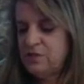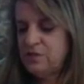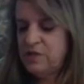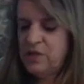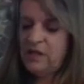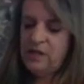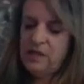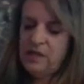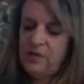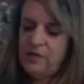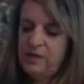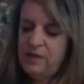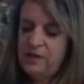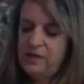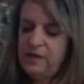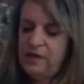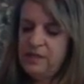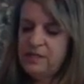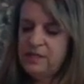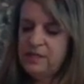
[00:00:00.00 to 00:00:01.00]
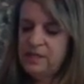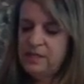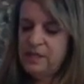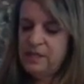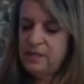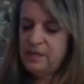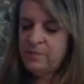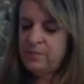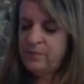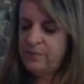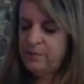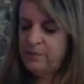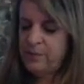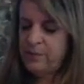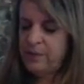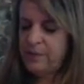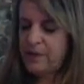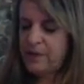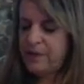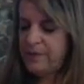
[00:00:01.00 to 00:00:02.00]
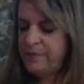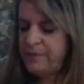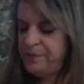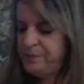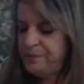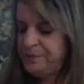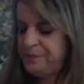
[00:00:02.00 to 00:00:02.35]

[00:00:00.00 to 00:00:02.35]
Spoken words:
dark. I want to lighten it up for my mom.